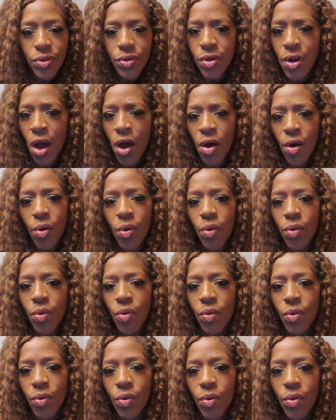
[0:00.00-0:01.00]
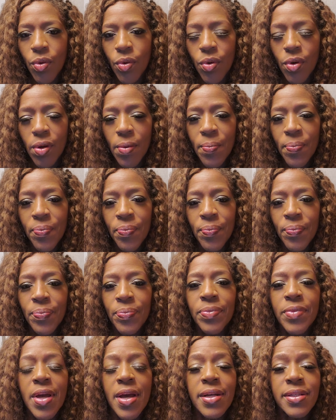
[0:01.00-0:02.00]
No.
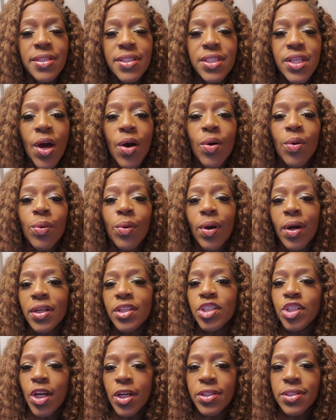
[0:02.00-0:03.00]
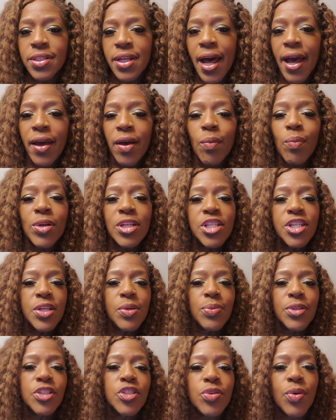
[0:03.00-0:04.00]
And so, just like when
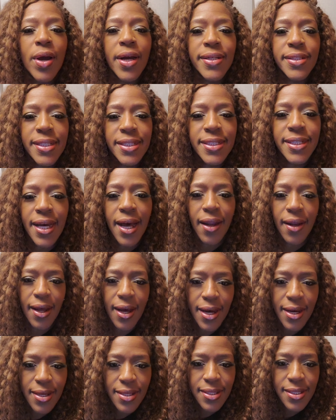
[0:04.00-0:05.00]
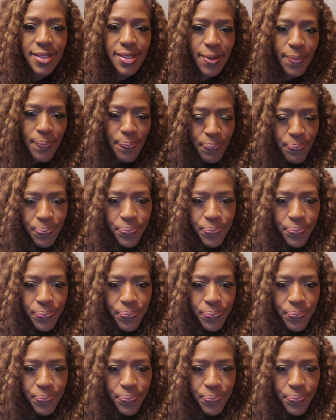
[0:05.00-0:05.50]
she was trying to tell us,